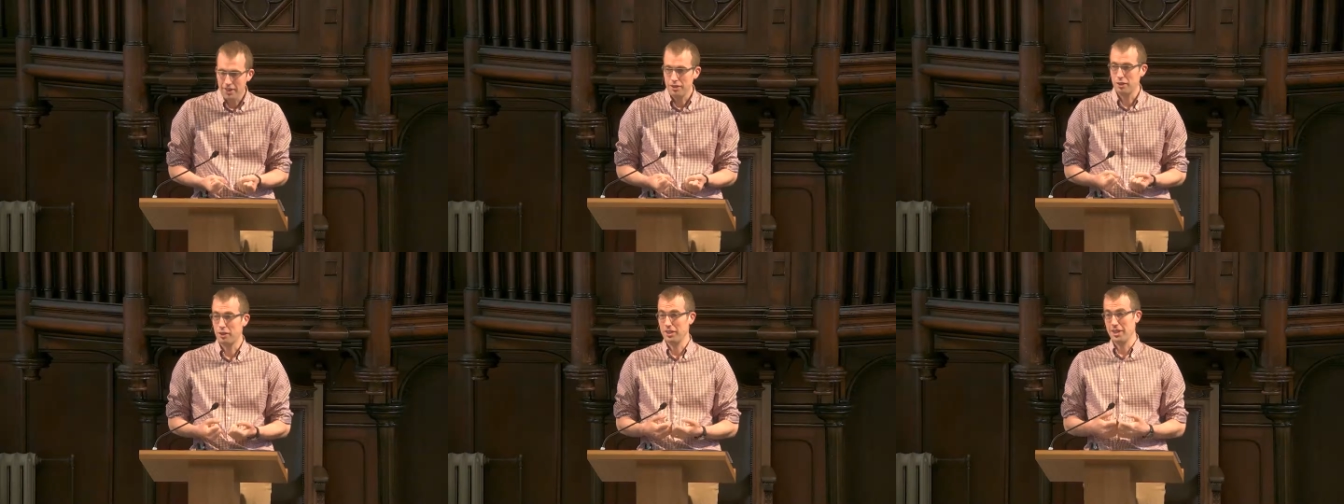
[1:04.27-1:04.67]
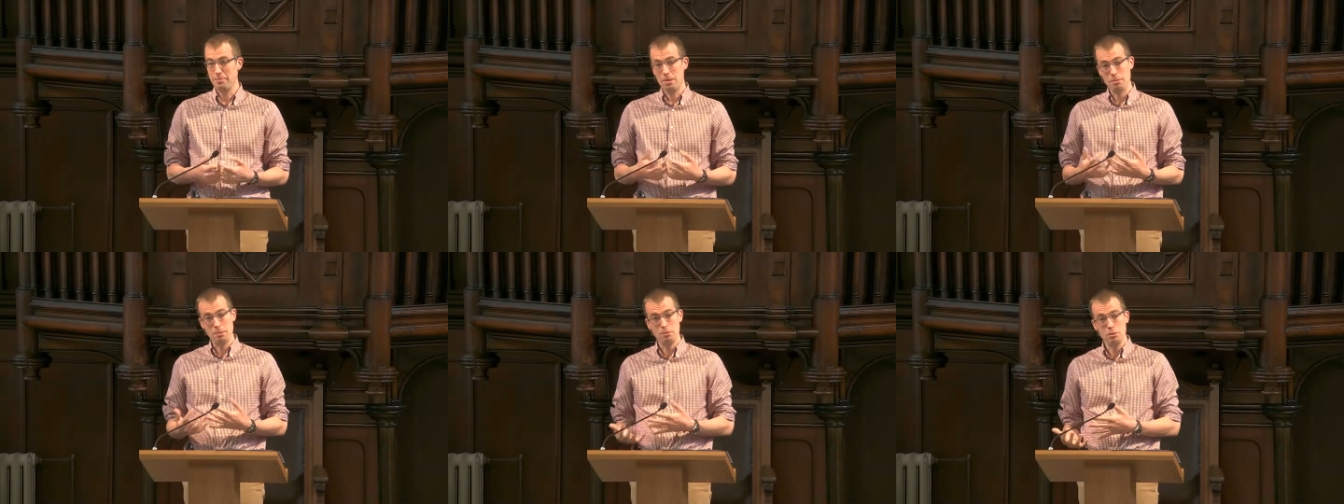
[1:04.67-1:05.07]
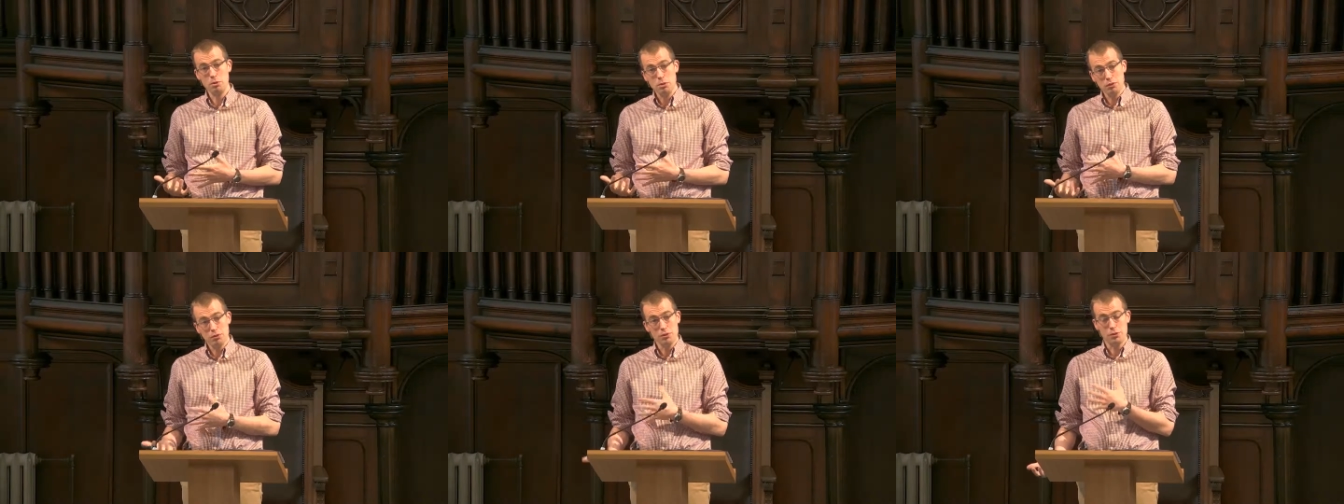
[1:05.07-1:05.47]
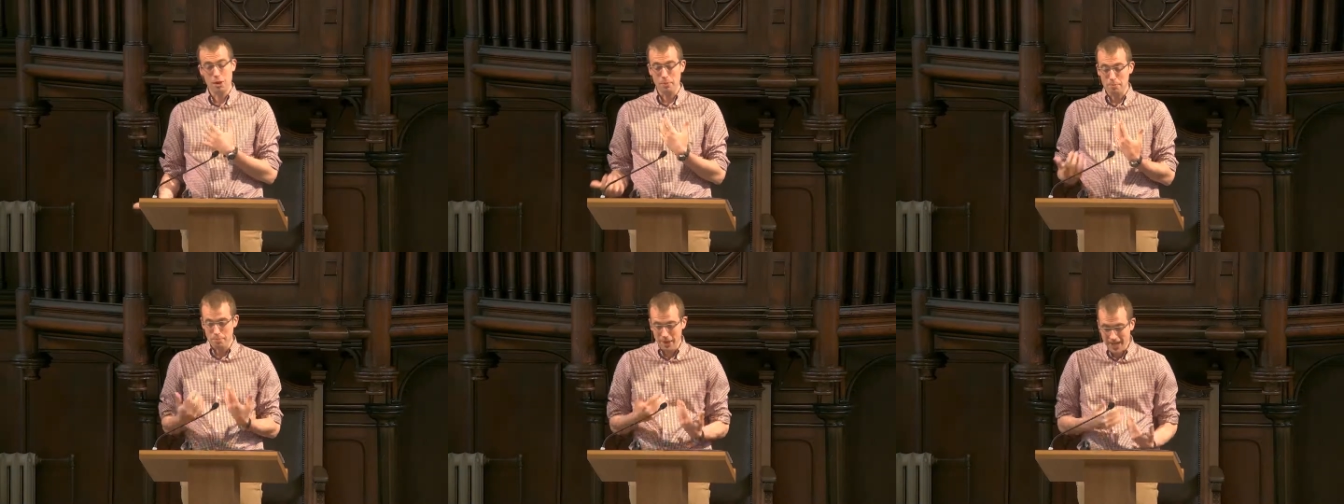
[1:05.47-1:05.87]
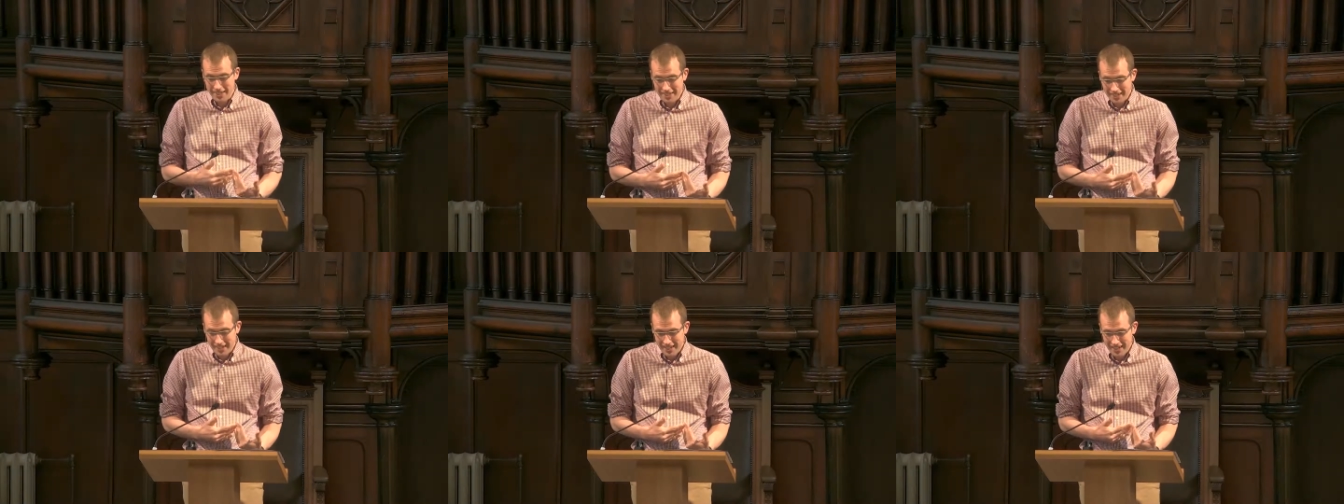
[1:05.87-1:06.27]
You can then maybe move to a better
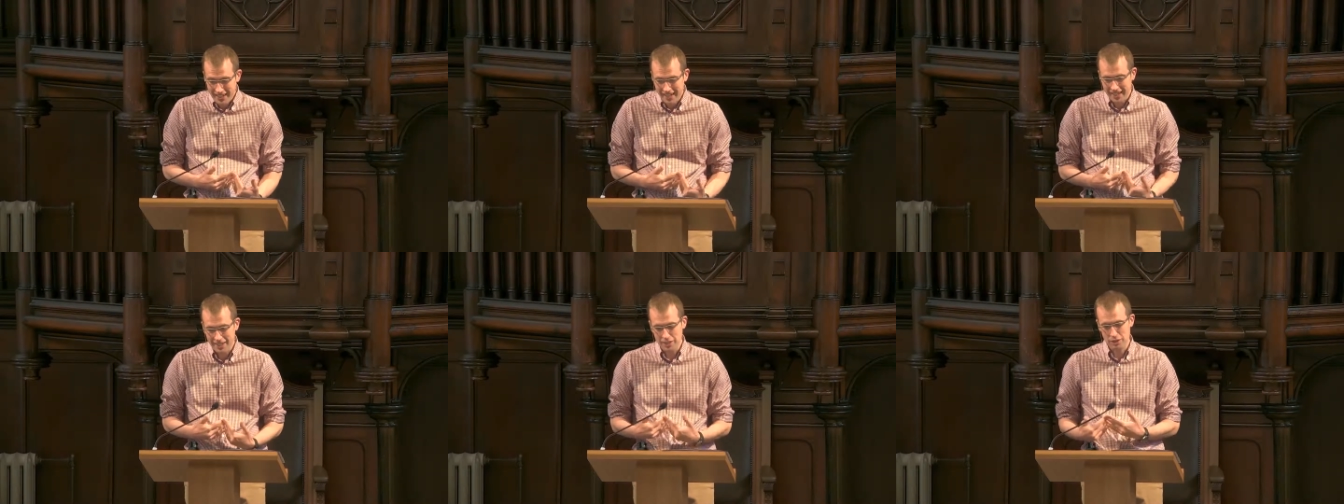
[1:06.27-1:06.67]
area.